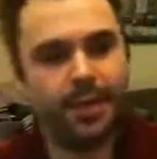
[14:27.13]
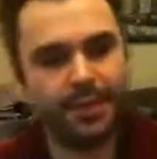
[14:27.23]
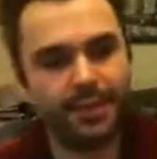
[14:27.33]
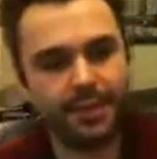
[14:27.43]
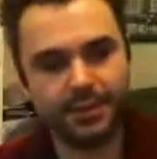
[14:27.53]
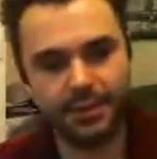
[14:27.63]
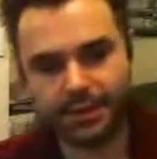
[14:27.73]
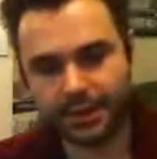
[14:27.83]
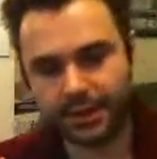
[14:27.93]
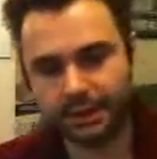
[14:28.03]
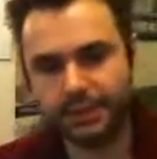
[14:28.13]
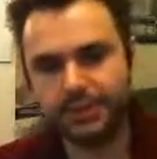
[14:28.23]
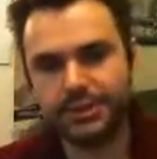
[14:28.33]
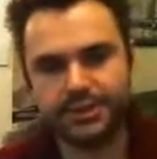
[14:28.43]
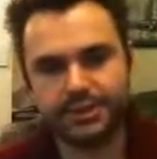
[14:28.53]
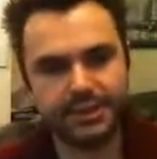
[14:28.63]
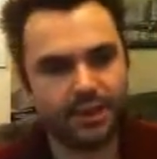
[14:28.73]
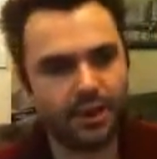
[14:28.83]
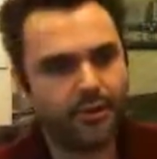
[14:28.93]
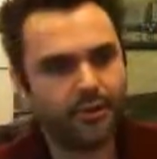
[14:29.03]
The conclusions of this
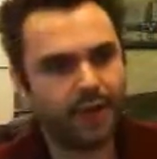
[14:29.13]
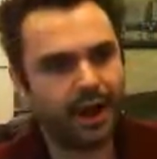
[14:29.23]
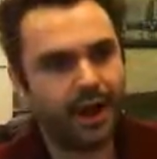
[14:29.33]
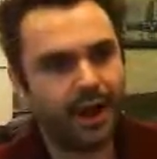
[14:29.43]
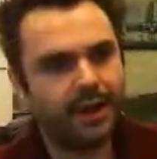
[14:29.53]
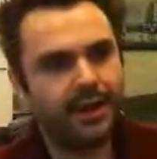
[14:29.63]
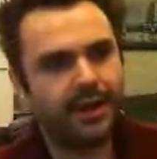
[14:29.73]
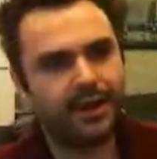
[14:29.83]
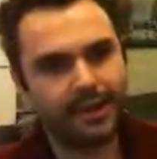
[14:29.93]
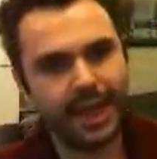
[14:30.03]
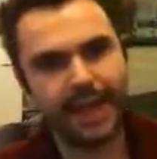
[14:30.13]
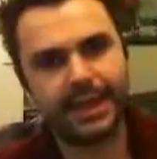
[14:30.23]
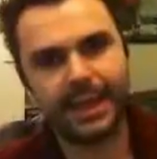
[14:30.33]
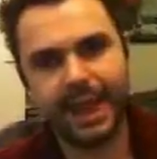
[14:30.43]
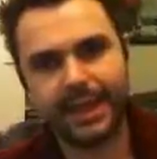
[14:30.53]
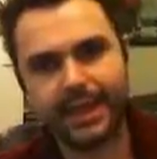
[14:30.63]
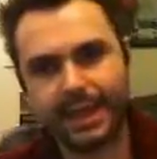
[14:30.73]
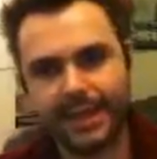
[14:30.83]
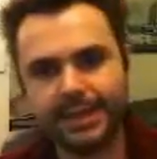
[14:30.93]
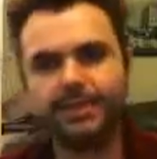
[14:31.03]
overview are that KDK
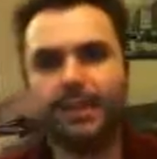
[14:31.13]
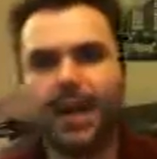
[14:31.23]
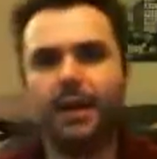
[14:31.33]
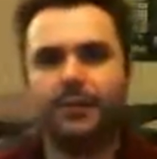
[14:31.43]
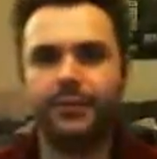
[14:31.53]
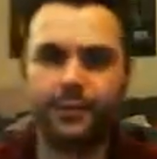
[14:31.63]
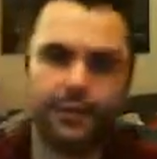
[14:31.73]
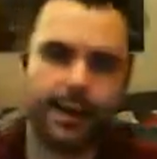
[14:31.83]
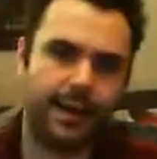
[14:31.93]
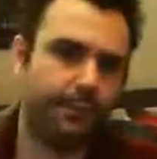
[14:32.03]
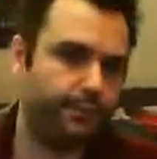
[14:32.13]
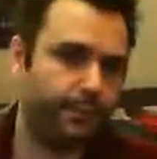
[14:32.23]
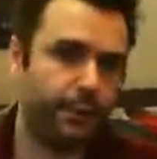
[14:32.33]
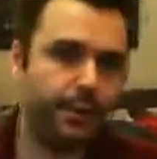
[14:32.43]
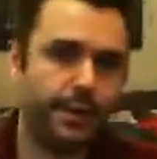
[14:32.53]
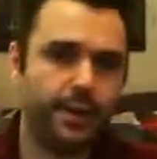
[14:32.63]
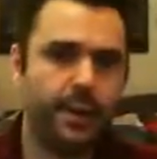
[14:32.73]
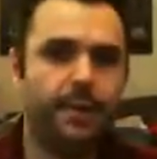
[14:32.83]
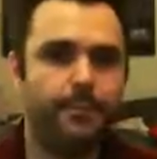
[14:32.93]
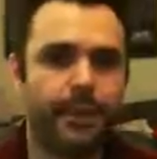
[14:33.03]
is a powerful book
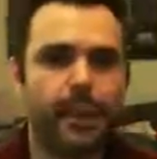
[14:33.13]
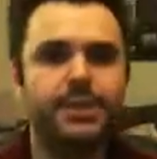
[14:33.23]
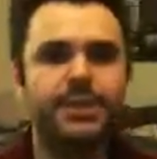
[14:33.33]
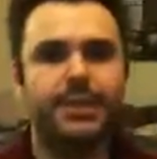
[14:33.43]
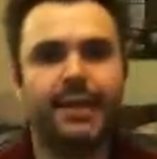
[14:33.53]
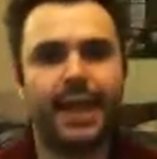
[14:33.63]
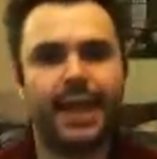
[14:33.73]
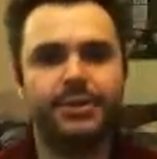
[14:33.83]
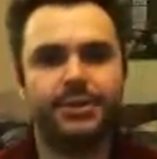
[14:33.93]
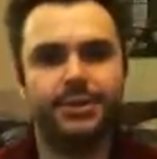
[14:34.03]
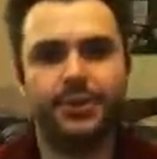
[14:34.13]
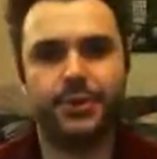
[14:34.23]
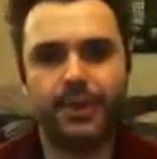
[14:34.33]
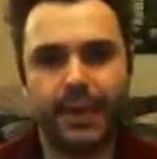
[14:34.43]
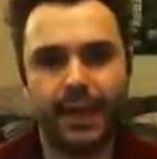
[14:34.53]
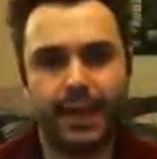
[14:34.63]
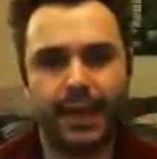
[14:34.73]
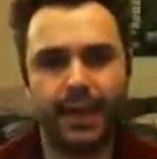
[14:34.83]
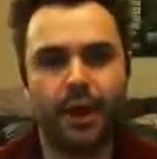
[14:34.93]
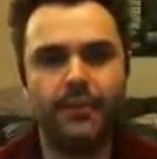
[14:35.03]
because it allows you,
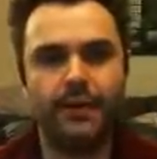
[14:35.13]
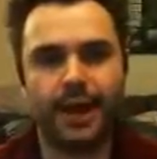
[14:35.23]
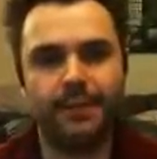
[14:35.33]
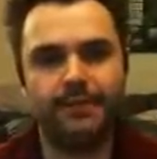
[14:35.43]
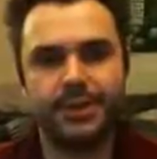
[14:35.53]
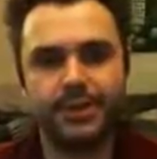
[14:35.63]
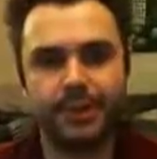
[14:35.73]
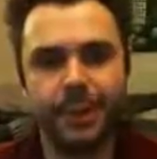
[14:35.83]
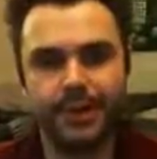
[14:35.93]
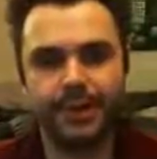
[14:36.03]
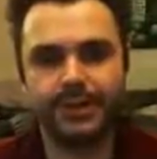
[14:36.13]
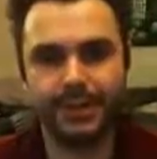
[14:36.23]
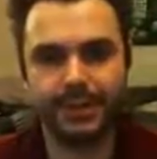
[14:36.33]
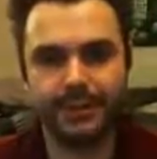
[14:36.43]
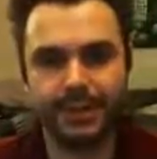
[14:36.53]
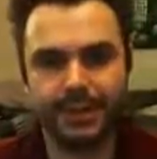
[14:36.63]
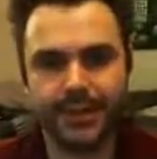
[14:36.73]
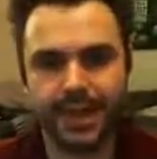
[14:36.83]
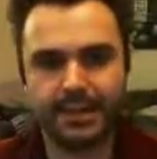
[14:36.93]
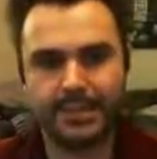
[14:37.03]
it overcomes those weaknesses that we
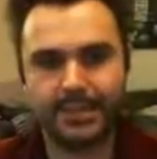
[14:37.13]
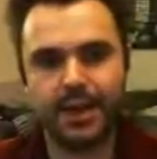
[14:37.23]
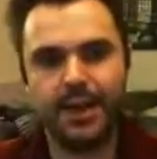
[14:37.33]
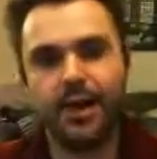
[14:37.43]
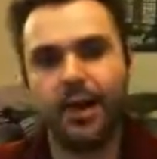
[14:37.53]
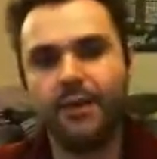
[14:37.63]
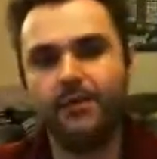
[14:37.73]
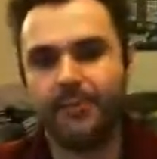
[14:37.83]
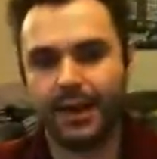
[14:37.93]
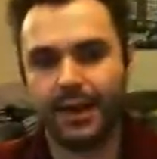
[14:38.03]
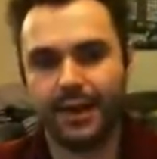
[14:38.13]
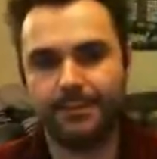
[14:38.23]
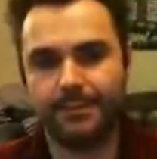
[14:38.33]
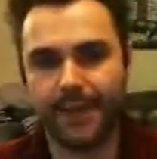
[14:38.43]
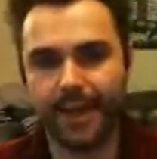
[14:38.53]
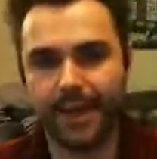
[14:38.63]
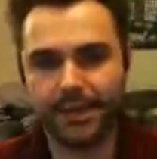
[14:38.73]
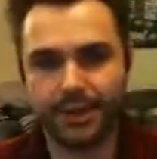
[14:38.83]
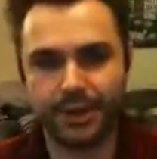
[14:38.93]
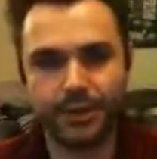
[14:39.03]
discussed of
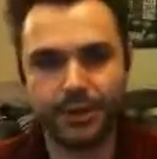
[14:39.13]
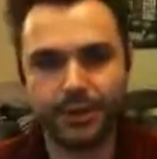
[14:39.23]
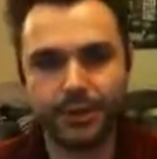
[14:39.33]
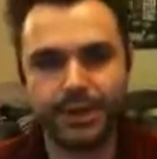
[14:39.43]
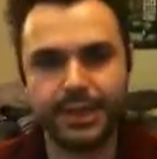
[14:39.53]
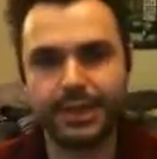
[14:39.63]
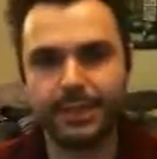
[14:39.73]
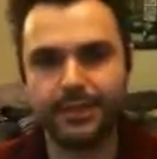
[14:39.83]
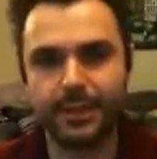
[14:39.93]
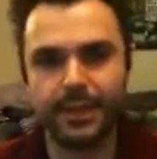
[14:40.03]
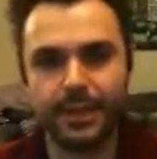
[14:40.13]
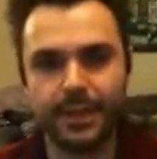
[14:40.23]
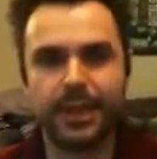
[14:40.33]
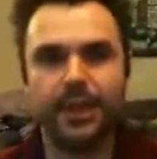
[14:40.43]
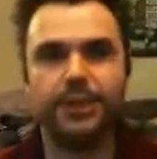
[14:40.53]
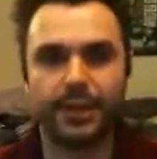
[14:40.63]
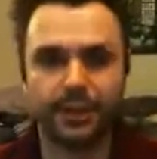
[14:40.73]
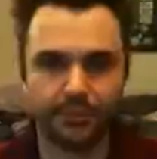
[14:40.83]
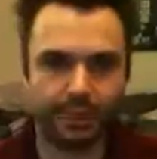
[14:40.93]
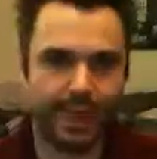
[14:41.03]
Chaos. You lose the instability, you
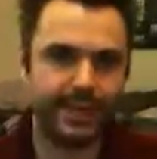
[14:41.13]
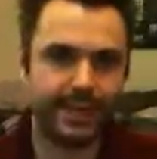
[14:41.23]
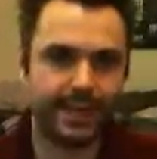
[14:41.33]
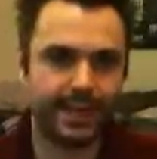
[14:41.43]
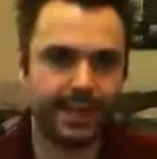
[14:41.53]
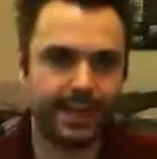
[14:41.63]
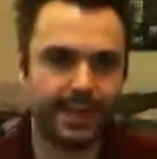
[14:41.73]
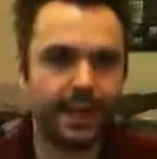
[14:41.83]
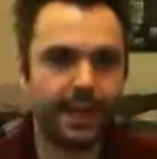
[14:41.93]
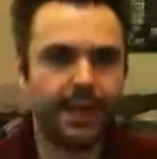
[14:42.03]
can create a Deathstar.